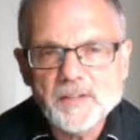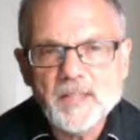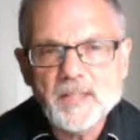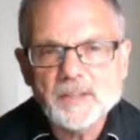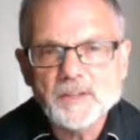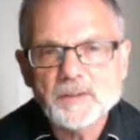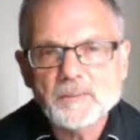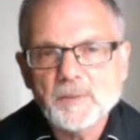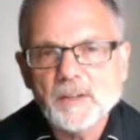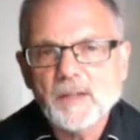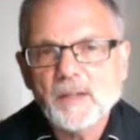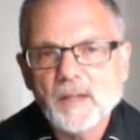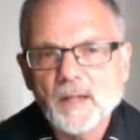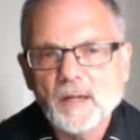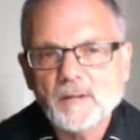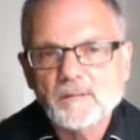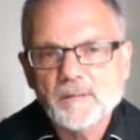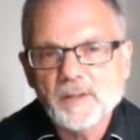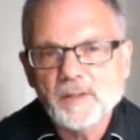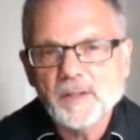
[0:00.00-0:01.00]
to be a
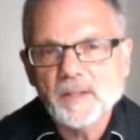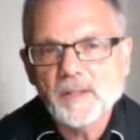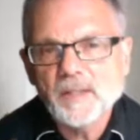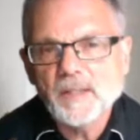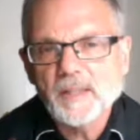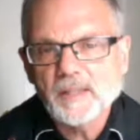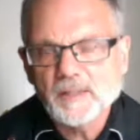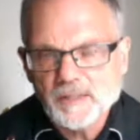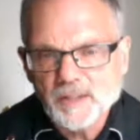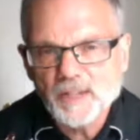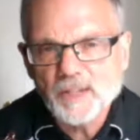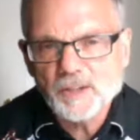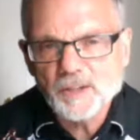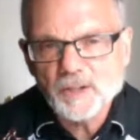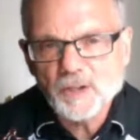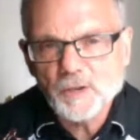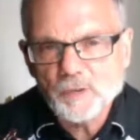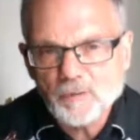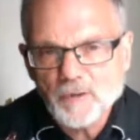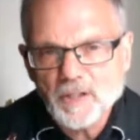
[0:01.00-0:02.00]
very intelligent
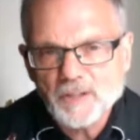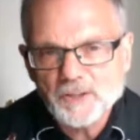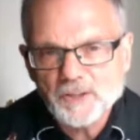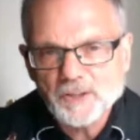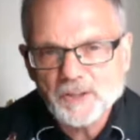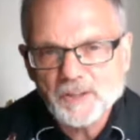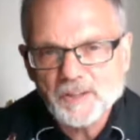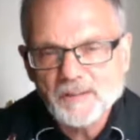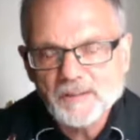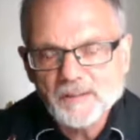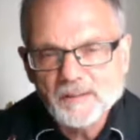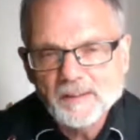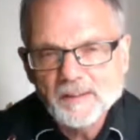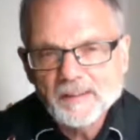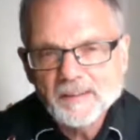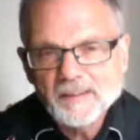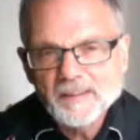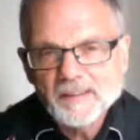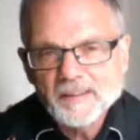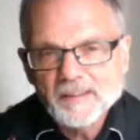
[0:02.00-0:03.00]
question.
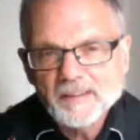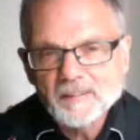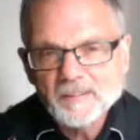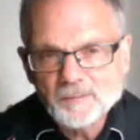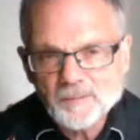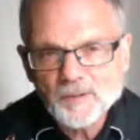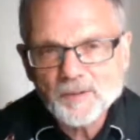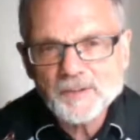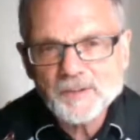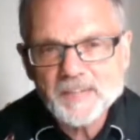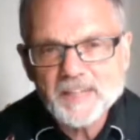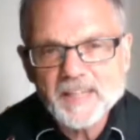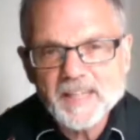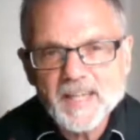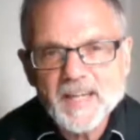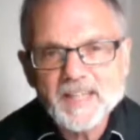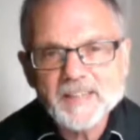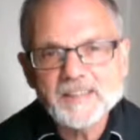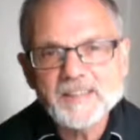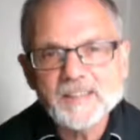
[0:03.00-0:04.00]
The first thing he
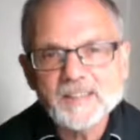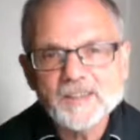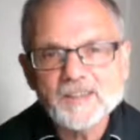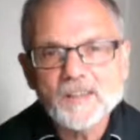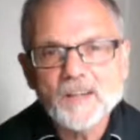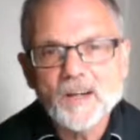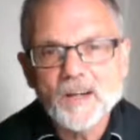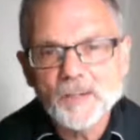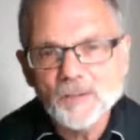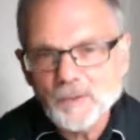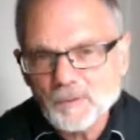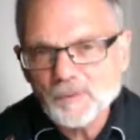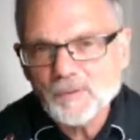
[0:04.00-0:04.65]
asks is, "Are you a